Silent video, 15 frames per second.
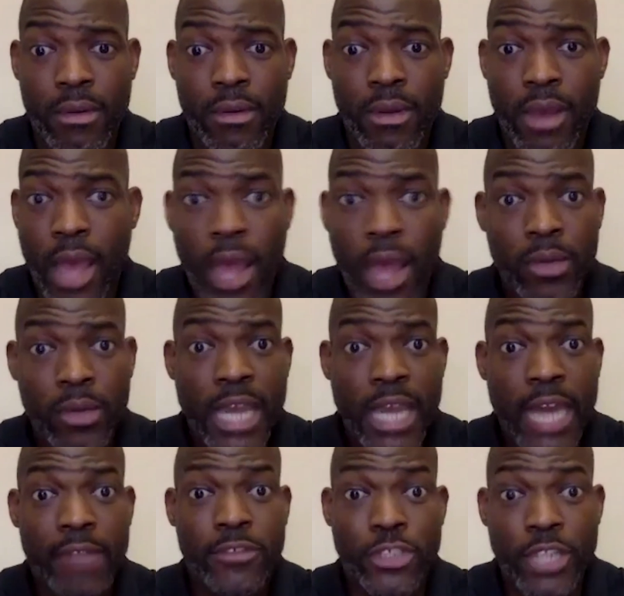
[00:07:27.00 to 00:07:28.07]
I would
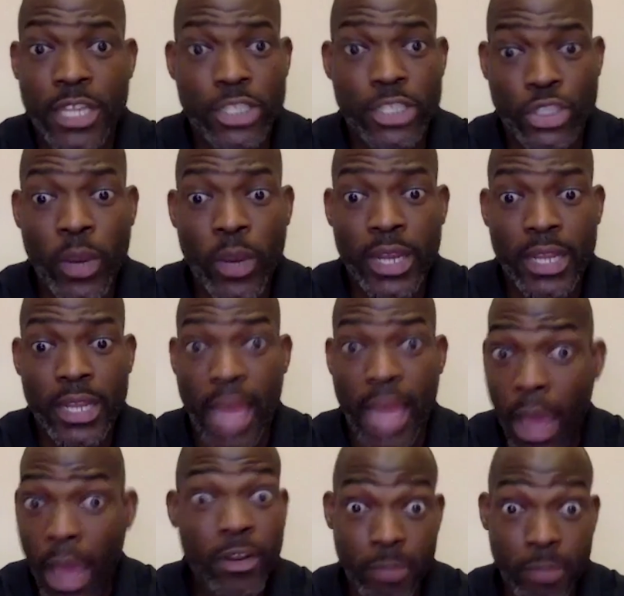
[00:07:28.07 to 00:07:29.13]
not have enjoyed it.
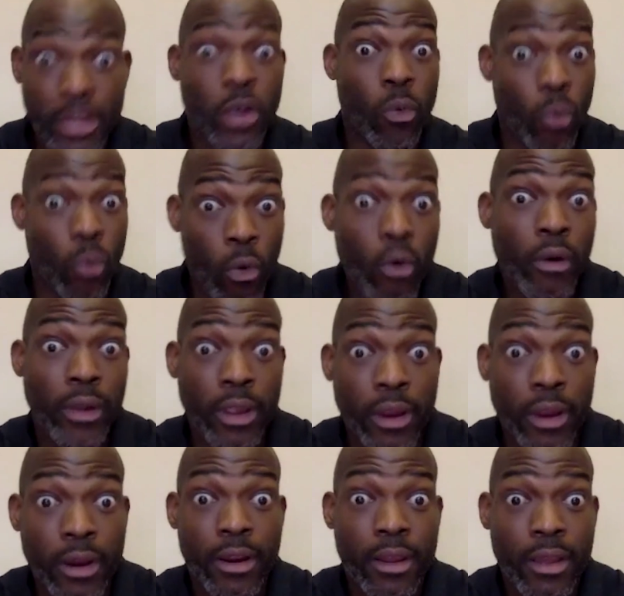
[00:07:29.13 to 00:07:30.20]
I would have been a
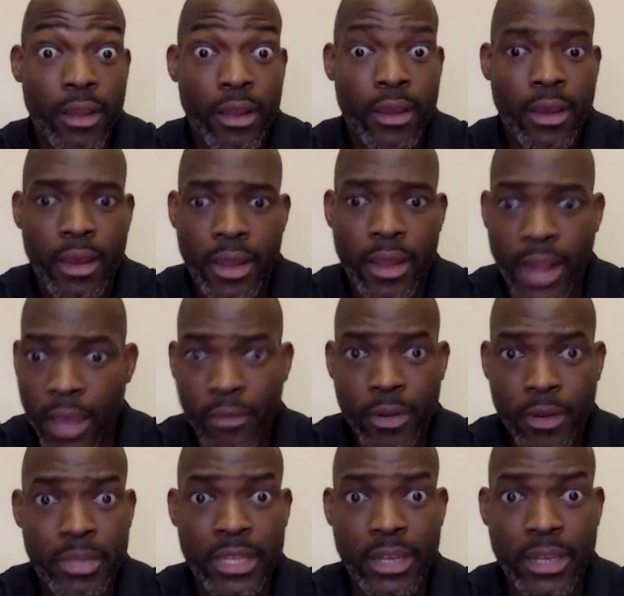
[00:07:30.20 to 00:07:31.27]
warrior and I would
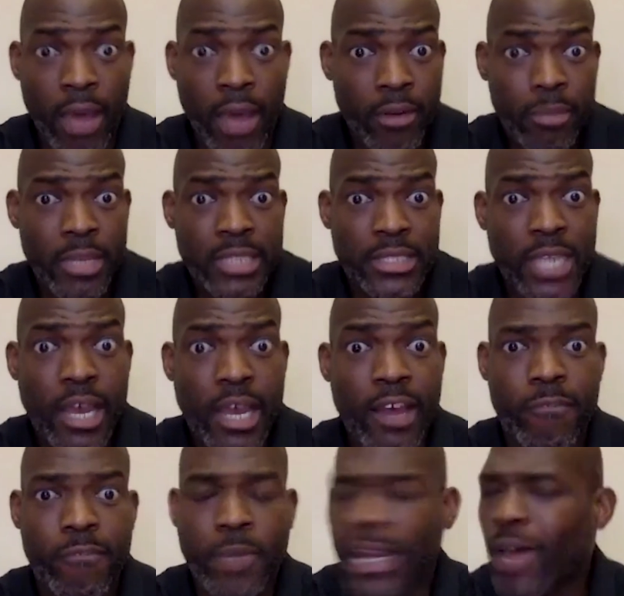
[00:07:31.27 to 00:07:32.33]
have been
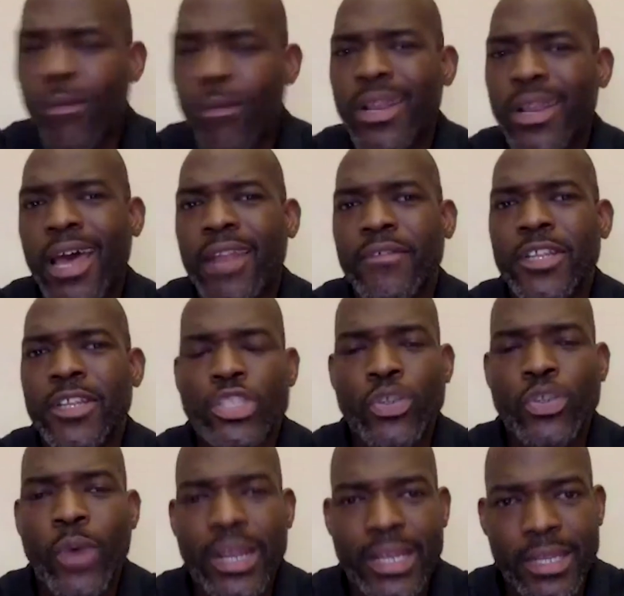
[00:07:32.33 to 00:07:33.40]
tough, but I would not have
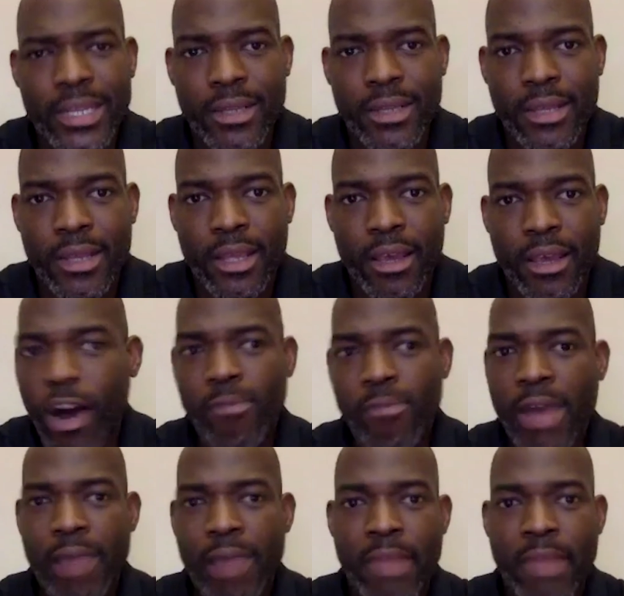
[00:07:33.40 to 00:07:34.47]
enjoyed it. All
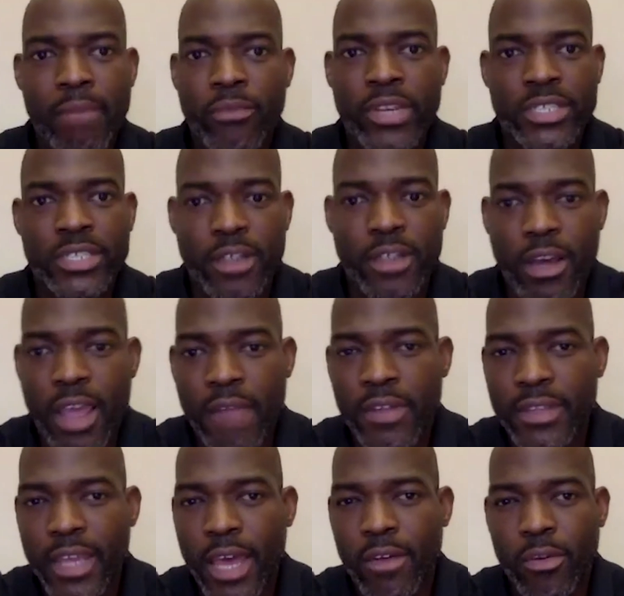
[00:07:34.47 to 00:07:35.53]
my memories and
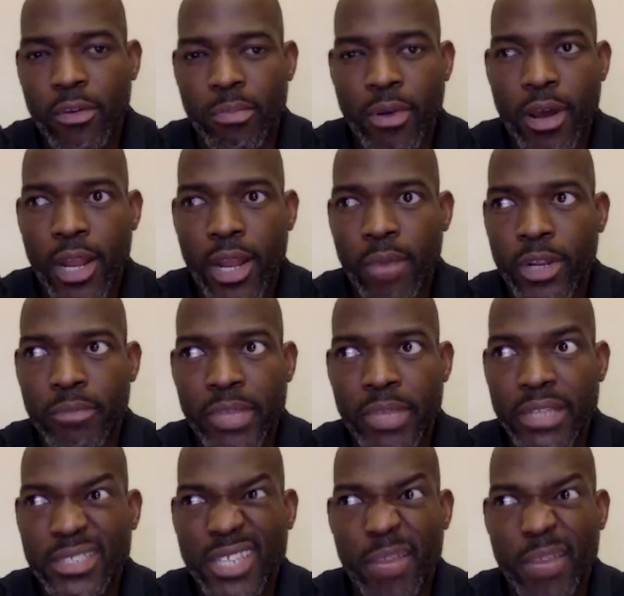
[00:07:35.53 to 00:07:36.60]
everything I would have brought up would have
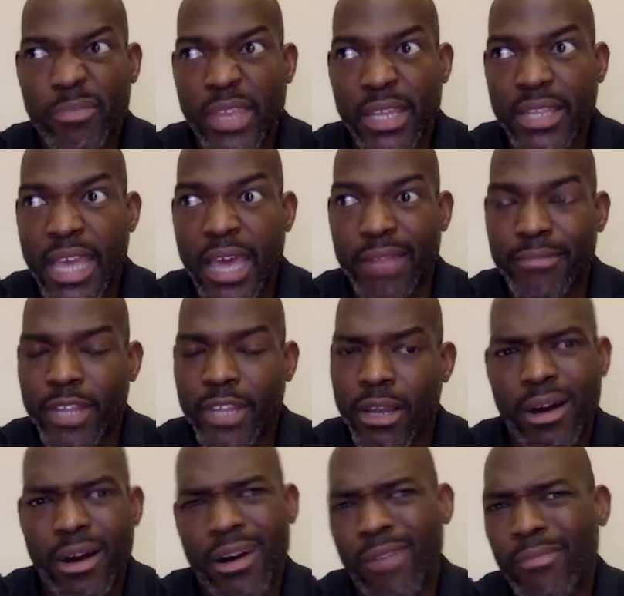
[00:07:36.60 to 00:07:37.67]
been something that,
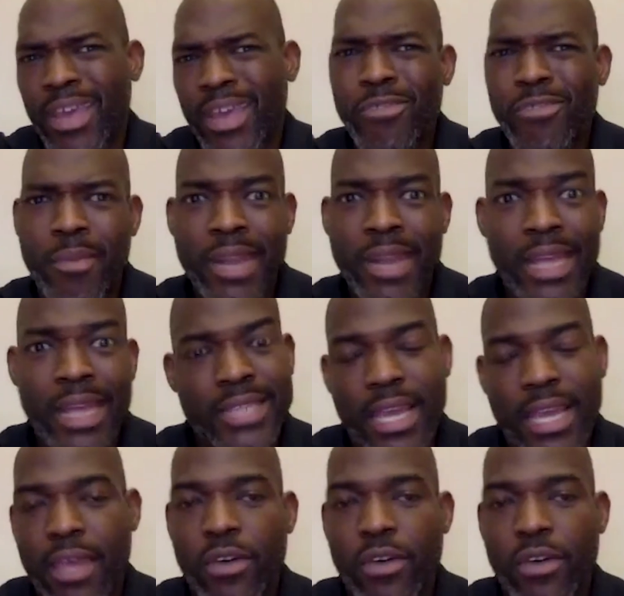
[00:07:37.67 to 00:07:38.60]
oh man, you remember that time?